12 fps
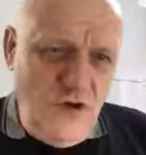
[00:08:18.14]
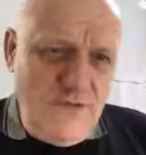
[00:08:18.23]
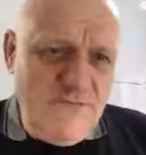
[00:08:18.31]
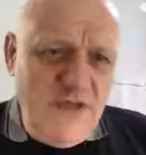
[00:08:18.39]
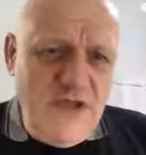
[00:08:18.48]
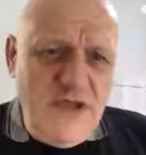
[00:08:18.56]

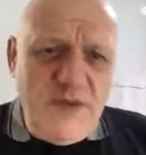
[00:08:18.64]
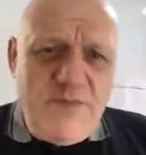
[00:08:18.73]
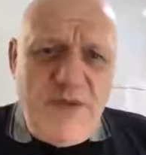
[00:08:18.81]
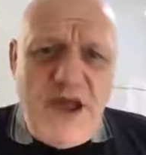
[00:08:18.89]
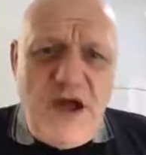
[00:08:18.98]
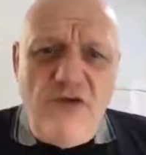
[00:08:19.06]
Right, the
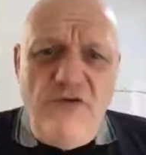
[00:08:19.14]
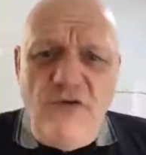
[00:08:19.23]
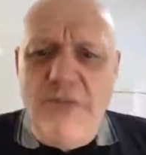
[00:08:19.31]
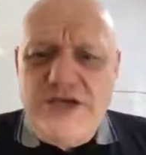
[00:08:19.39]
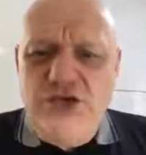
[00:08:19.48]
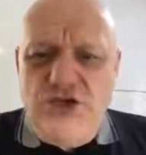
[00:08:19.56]
power of
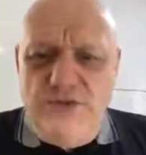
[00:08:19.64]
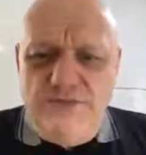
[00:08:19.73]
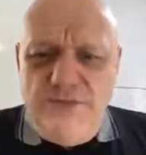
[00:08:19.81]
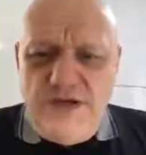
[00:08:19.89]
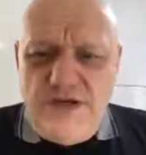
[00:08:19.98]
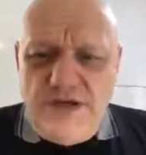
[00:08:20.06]
automation.